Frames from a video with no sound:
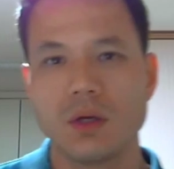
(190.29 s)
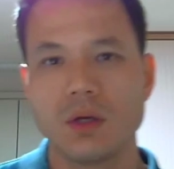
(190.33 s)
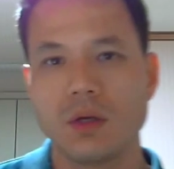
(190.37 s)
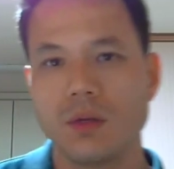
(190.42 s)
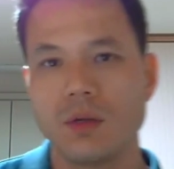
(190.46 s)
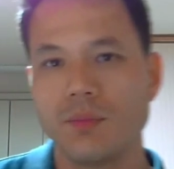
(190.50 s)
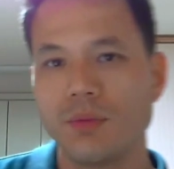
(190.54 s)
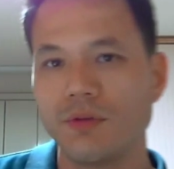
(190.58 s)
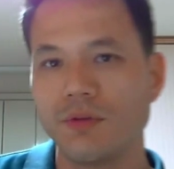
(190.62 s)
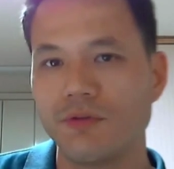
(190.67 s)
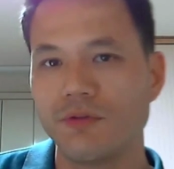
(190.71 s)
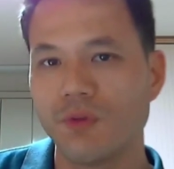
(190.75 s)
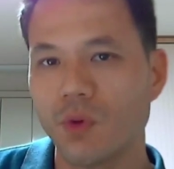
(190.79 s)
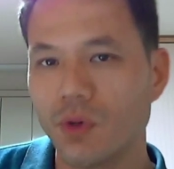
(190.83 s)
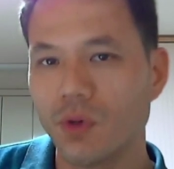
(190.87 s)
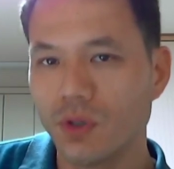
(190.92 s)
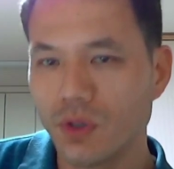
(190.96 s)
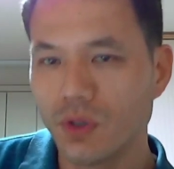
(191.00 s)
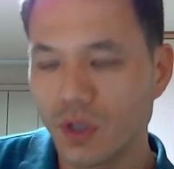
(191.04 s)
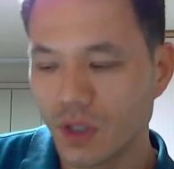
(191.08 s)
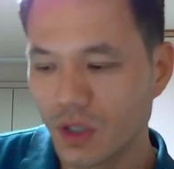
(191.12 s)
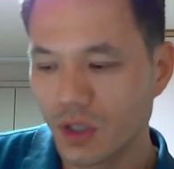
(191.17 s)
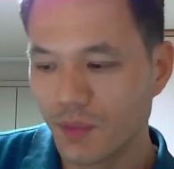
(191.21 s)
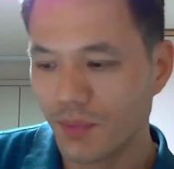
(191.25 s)
Before you
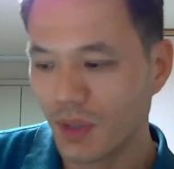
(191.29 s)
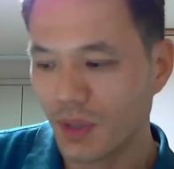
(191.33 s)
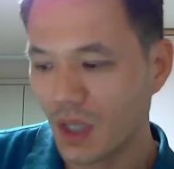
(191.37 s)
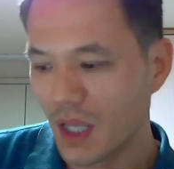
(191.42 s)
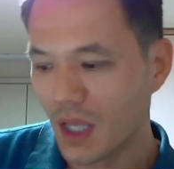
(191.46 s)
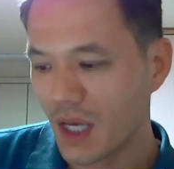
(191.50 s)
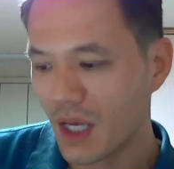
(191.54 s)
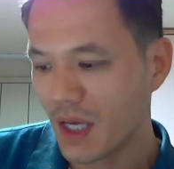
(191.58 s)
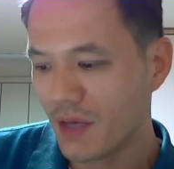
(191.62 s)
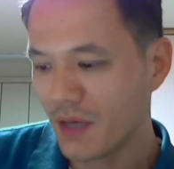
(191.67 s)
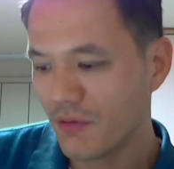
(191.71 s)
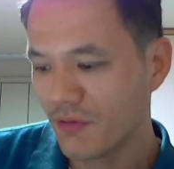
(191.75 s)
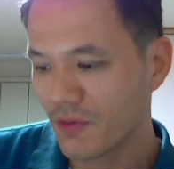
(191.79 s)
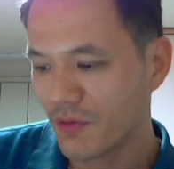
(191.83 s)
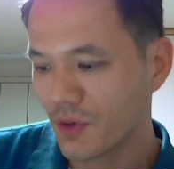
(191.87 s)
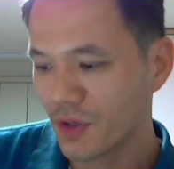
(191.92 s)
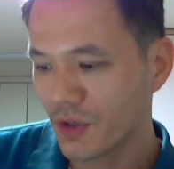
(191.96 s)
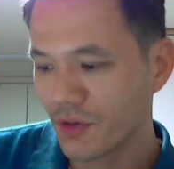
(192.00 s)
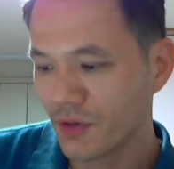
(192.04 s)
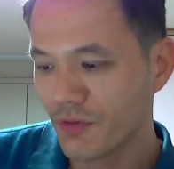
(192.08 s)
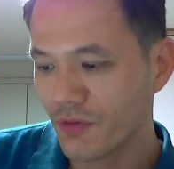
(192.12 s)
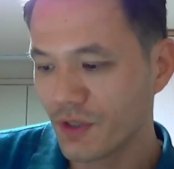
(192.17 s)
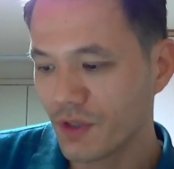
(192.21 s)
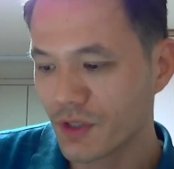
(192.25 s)
can apply for
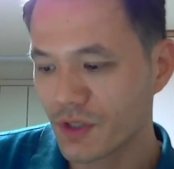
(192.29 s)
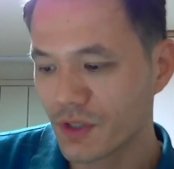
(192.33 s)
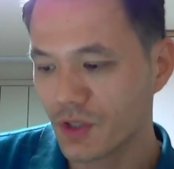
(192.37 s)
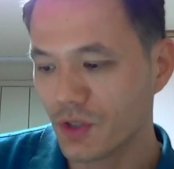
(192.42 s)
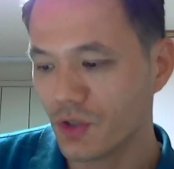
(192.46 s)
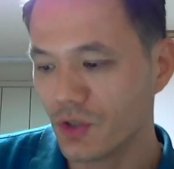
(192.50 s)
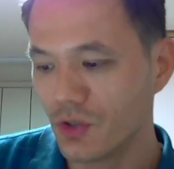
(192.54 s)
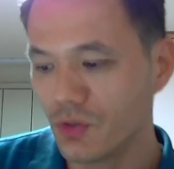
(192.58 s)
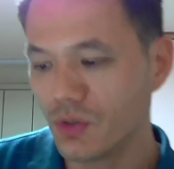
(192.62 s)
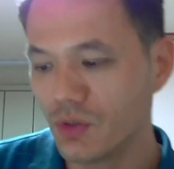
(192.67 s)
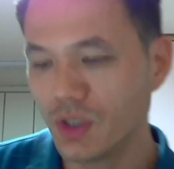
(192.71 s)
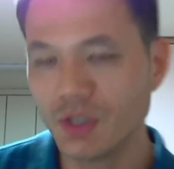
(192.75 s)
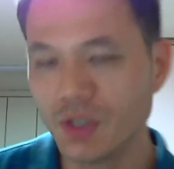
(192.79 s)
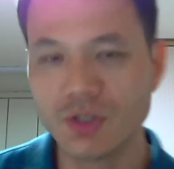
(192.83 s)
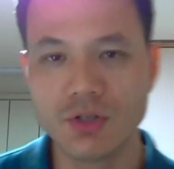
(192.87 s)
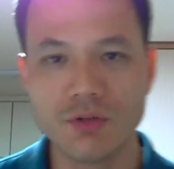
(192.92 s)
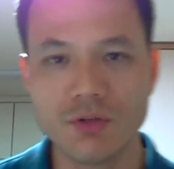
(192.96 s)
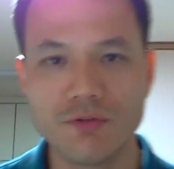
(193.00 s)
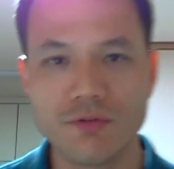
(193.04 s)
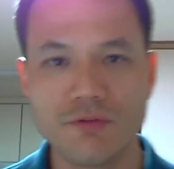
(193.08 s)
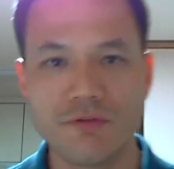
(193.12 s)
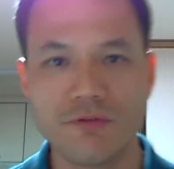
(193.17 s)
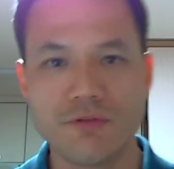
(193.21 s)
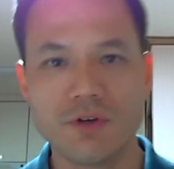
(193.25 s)
your visa, you need to
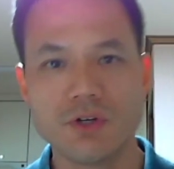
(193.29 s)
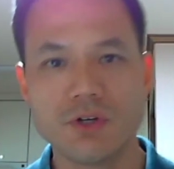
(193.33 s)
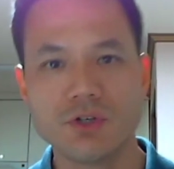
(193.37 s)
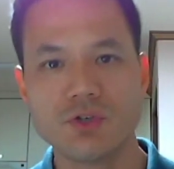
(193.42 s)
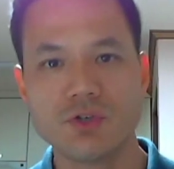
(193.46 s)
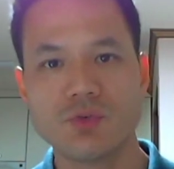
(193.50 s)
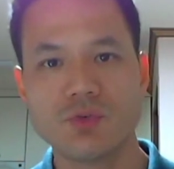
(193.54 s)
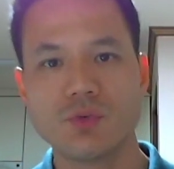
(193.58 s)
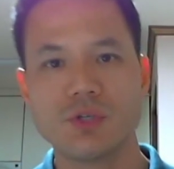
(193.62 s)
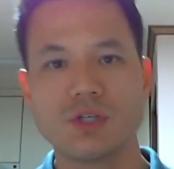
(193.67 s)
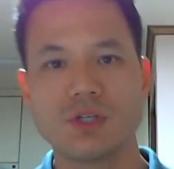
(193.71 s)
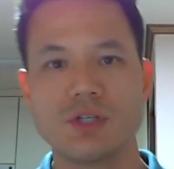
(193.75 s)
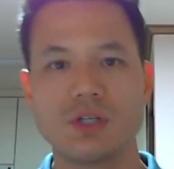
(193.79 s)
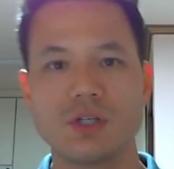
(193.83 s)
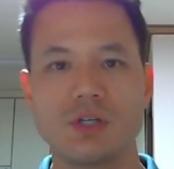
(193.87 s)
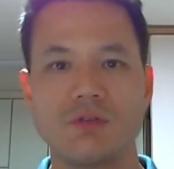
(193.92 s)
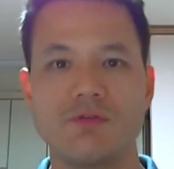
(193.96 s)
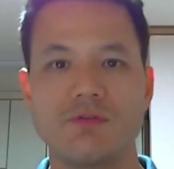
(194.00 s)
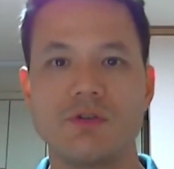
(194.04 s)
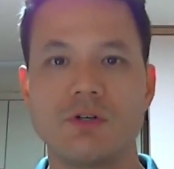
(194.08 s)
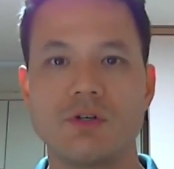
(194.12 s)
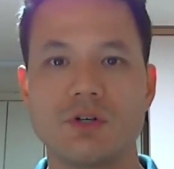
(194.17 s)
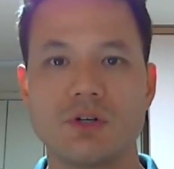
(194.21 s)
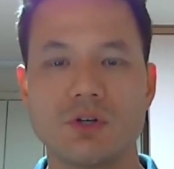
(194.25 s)
first receive
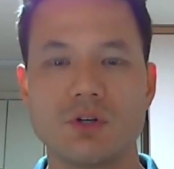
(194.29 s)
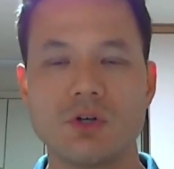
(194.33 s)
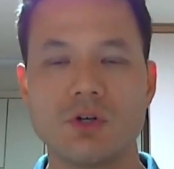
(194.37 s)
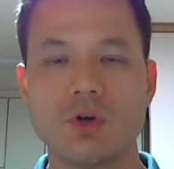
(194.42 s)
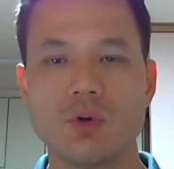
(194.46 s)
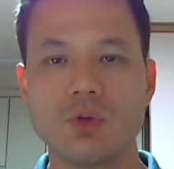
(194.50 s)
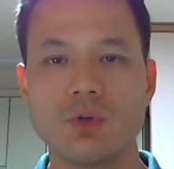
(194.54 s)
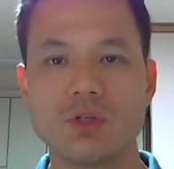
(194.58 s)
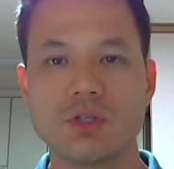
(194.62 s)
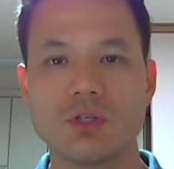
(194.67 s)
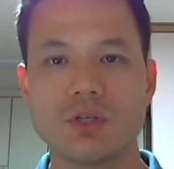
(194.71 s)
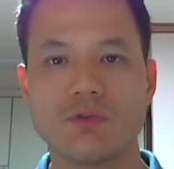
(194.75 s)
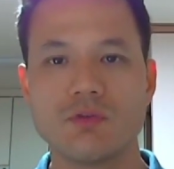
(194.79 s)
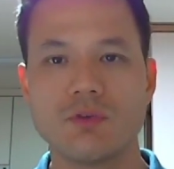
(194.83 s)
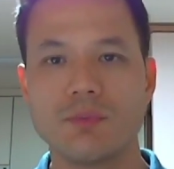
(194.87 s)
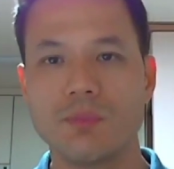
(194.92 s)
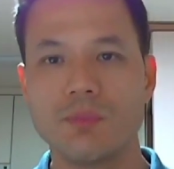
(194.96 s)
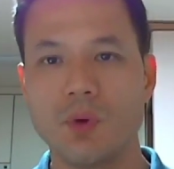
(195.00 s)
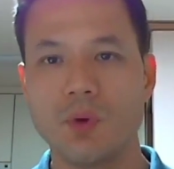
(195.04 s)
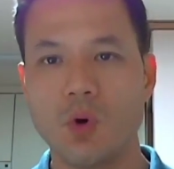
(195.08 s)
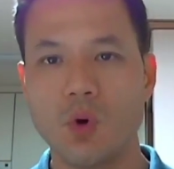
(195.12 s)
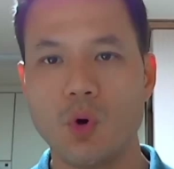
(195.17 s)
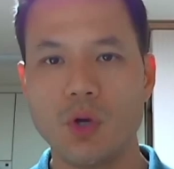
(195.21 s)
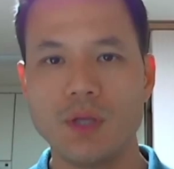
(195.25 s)
your notice of
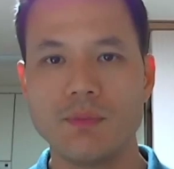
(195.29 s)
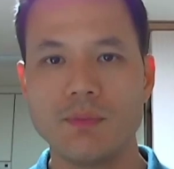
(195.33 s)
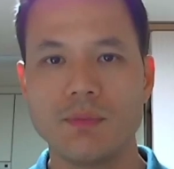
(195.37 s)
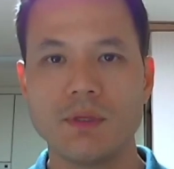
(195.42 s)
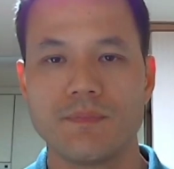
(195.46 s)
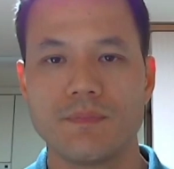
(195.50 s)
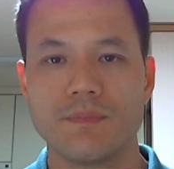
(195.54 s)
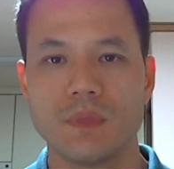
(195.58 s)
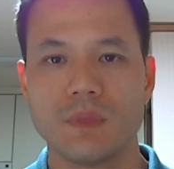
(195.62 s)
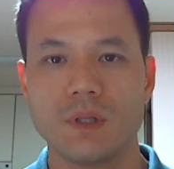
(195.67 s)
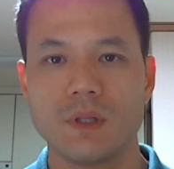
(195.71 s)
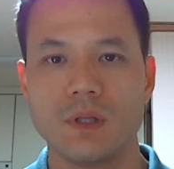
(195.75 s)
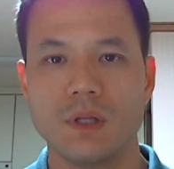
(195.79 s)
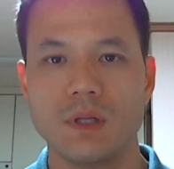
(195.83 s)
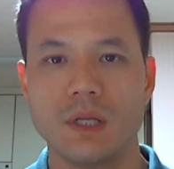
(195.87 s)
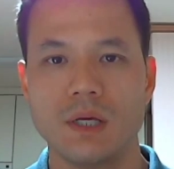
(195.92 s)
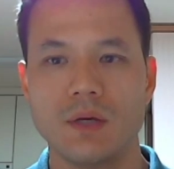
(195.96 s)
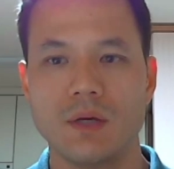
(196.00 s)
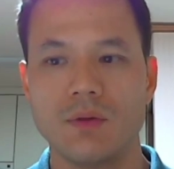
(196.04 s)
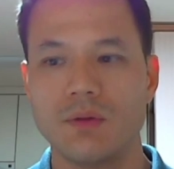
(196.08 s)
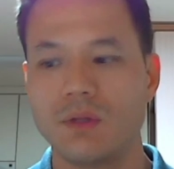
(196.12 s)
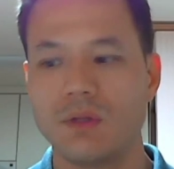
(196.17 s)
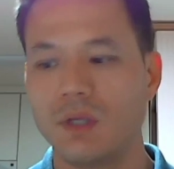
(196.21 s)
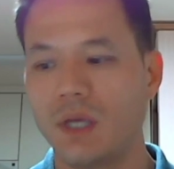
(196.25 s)
appointment.
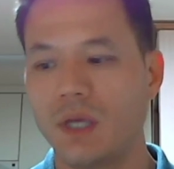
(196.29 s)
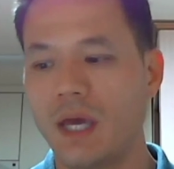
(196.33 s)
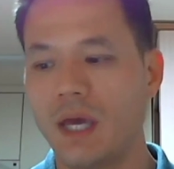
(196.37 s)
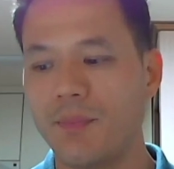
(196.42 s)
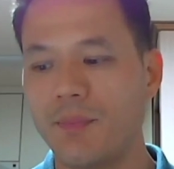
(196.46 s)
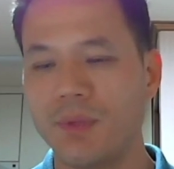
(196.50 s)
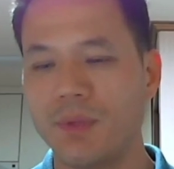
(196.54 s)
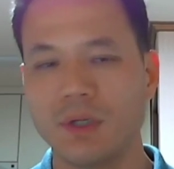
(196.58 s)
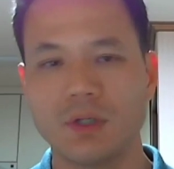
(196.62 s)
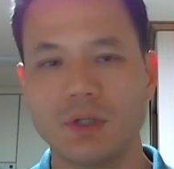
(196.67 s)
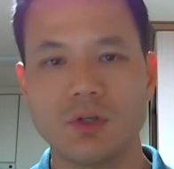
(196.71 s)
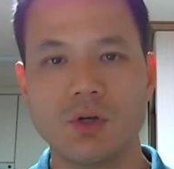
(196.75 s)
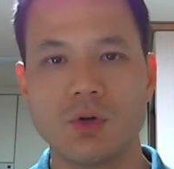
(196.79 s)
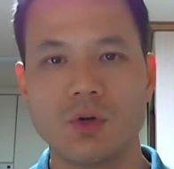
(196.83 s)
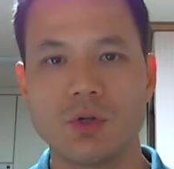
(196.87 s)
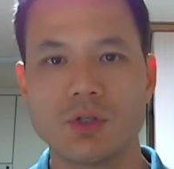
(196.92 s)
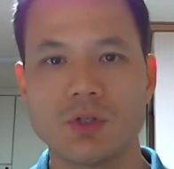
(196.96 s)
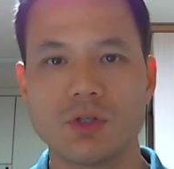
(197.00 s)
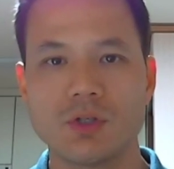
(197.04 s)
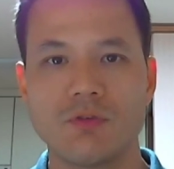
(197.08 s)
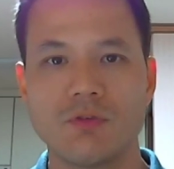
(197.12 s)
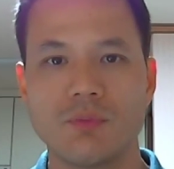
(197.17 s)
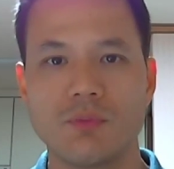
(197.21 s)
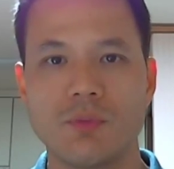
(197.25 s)
Now, the EPIC notice
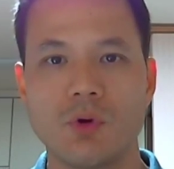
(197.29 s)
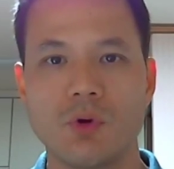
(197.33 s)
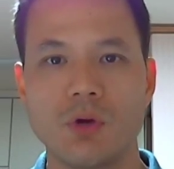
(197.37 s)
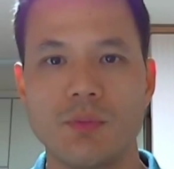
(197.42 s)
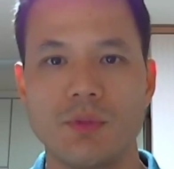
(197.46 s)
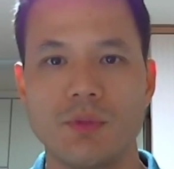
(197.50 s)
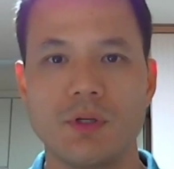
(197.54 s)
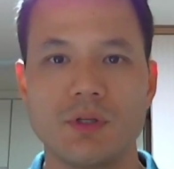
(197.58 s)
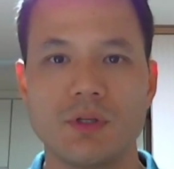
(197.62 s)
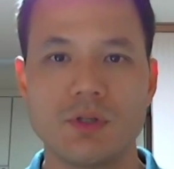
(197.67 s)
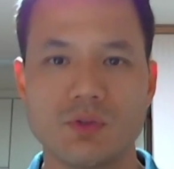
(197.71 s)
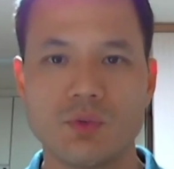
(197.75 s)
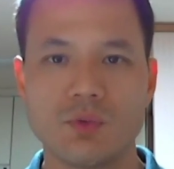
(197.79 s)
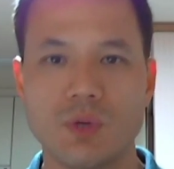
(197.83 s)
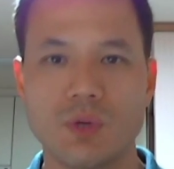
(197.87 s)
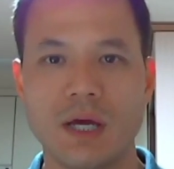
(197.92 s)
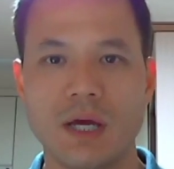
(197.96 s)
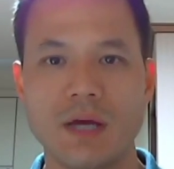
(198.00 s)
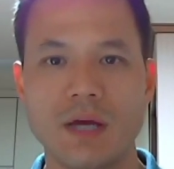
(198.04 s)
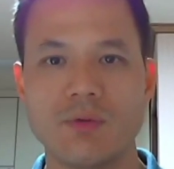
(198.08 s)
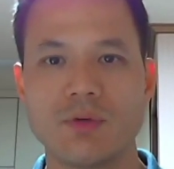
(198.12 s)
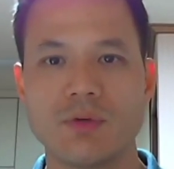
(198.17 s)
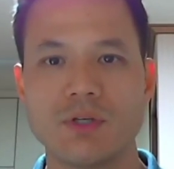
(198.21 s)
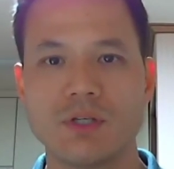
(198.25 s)
of appointment is what
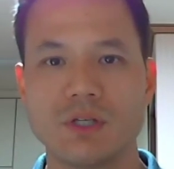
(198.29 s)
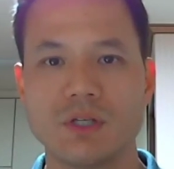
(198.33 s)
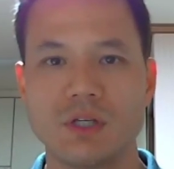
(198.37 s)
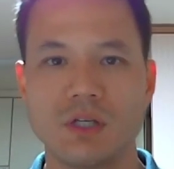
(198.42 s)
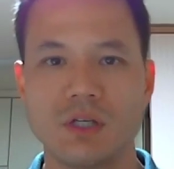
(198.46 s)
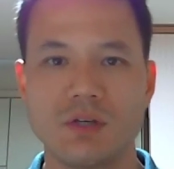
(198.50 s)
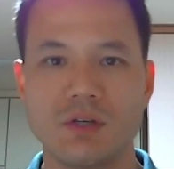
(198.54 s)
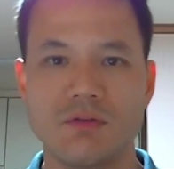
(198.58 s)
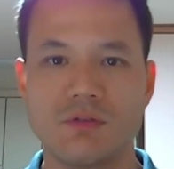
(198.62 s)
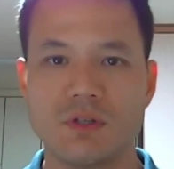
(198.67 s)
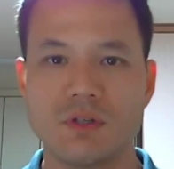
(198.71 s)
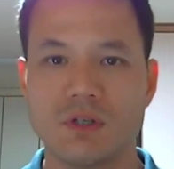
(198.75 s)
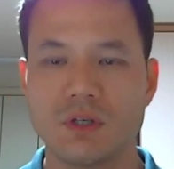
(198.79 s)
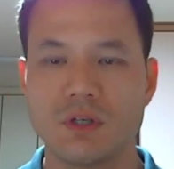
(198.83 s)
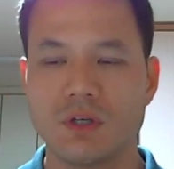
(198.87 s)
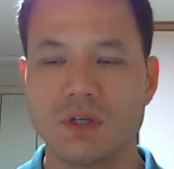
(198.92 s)
I received.